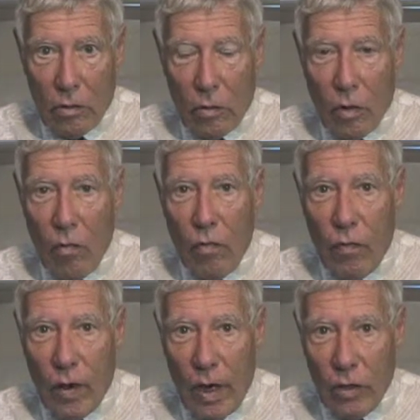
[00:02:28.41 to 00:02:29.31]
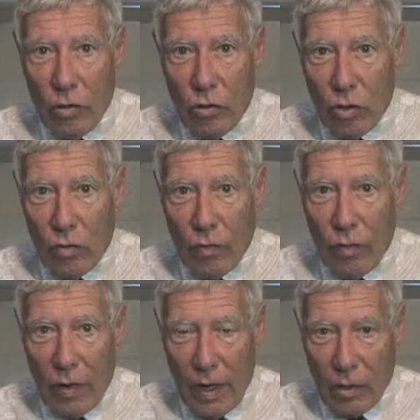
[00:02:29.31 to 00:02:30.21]
We don't fast just for
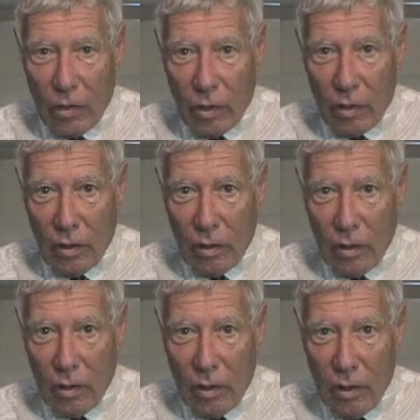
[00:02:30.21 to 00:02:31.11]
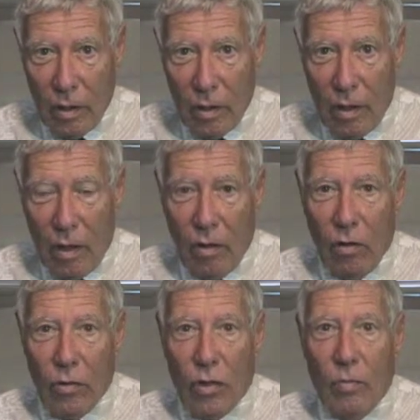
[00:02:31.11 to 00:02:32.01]
fasting,
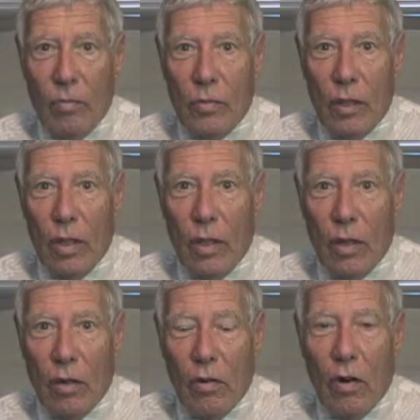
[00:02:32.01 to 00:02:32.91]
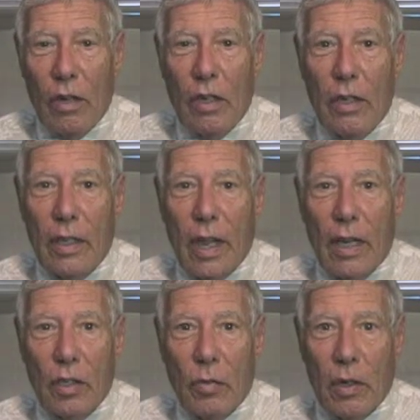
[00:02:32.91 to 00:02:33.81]
although some say that there are healing
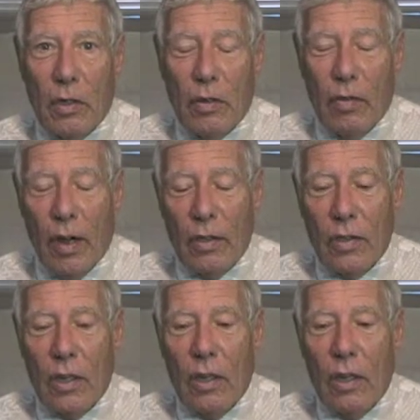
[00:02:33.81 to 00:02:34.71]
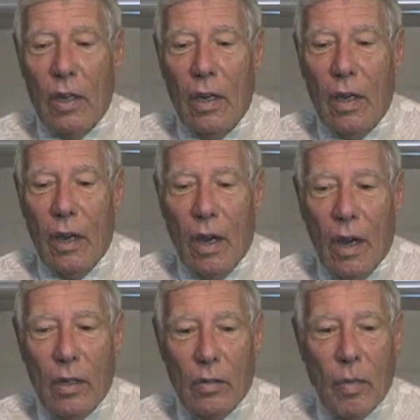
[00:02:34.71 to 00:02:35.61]
aspects to fasting.
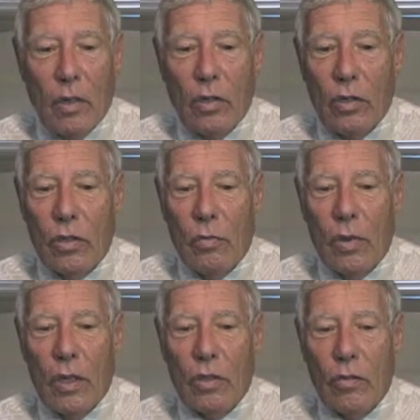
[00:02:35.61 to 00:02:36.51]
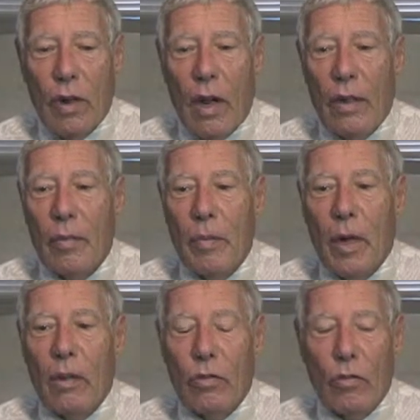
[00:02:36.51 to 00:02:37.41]
It's mentioned someplace around in
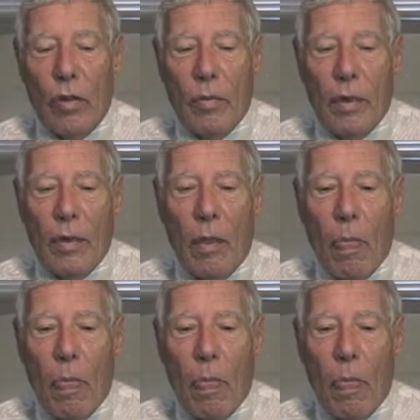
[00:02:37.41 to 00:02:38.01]
medical treatment.